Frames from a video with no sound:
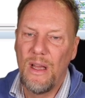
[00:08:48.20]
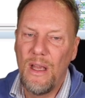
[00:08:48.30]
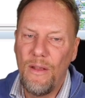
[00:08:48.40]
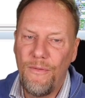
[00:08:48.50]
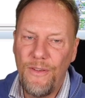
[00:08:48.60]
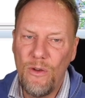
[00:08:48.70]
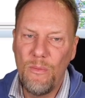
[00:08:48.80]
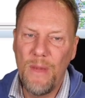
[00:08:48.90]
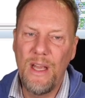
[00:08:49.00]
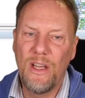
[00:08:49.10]
If you
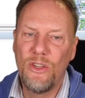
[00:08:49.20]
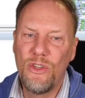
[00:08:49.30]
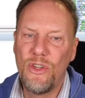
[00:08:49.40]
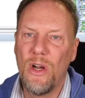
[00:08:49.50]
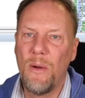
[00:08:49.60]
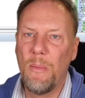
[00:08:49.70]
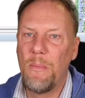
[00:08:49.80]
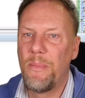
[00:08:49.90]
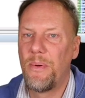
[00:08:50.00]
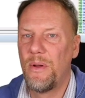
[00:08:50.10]
make a
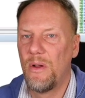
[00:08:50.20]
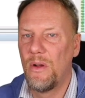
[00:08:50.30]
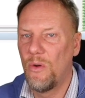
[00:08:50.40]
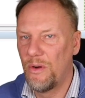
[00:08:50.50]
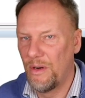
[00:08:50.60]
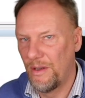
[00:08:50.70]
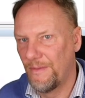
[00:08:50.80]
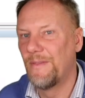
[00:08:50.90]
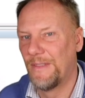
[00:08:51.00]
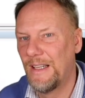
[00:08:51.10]
jump, or
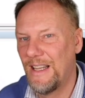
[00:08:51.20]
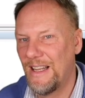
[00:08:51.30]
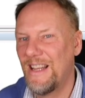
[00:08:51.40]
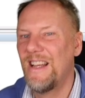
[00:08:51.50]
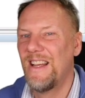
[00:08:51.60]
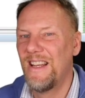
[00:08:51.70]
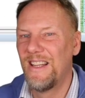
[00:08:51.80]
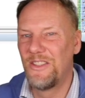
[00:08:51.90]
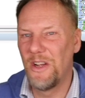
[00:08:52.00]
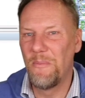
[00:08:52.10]

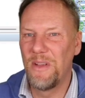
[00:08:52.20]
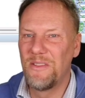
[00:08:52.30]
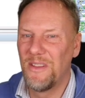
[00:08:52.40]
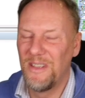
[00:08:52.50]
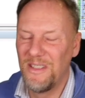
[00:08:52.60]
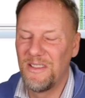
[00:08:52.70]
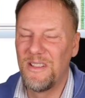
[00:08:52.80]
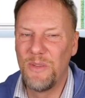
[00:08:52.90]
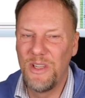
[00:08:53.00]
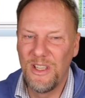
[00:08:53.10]
a jump is
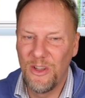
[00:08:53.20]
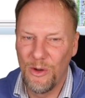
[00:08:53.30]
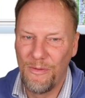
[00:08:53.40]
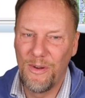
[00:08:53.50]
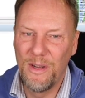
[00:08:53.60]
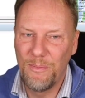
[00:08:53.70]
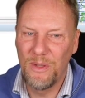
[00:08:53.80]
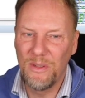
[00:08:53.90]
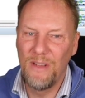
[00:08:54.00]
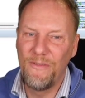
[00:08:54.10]
the machine code for it,
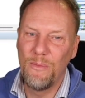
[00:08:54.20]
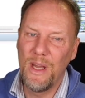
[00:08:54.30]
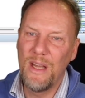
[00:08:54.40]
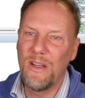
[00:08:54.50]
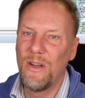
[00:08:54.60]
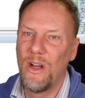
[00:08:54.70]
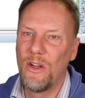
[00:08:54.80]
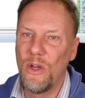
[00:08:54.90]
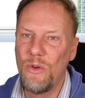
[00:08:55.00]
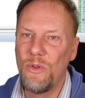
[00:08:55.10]
but if you make a
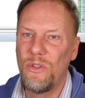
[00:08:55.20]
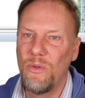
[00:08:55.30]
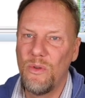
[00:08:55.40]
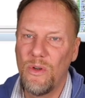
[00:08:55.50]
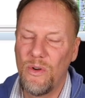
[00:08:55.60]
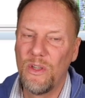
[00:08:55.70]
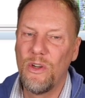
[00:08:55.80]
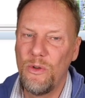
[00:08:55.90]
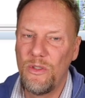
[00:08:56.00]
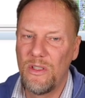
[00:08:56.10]
go to or a
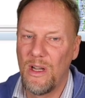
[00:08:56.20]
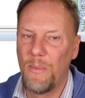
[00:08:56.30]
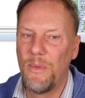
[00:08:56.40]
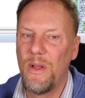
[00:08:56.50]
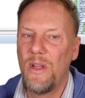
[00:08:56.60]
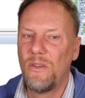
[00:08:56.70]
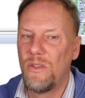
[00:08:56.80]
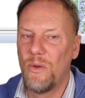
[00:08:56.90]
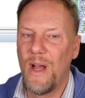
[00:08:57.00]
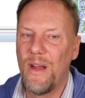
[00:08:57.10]
go sub
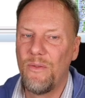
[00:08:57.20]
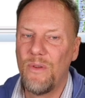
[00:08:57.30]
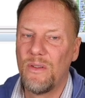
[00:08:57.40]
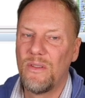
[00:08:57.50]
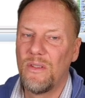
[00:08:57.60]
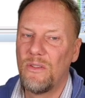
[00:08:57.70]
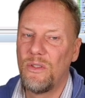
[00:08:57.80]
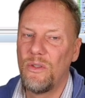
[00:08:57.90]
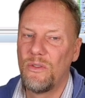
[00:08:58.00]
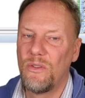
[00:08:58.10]
to address
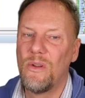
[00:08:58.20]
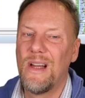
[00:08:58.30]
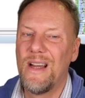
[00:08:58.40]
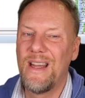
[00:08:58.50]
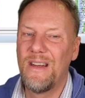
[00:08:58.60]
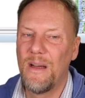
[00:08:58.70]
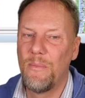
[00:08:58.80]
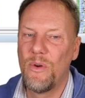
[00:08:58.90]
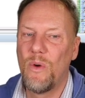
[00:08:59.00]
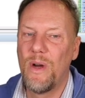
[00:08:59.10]
to line
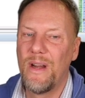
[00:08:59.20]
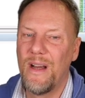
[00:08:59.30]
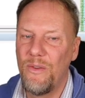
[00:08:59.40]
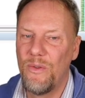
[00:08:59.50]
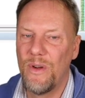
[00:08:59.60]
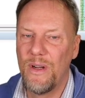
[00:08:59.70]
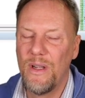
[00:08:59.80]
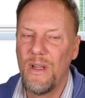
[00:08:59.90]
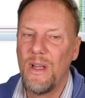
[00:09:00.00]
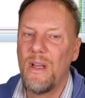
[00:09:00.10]
number 100,
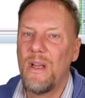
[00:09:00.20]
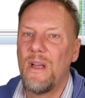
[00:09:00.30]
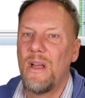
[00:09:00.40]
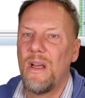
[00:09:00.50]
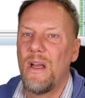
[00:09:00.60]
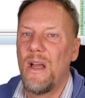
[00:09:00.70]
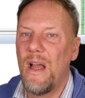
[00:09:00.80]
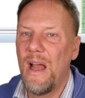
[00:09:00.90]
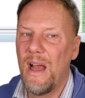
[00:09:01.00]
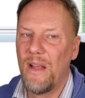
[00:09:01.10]

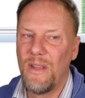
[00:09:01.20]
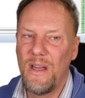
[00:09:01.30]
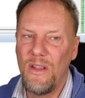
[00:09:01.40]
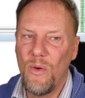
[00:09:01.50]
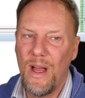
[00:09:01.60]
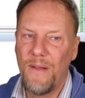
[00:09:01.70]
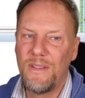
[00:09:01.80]
and then you have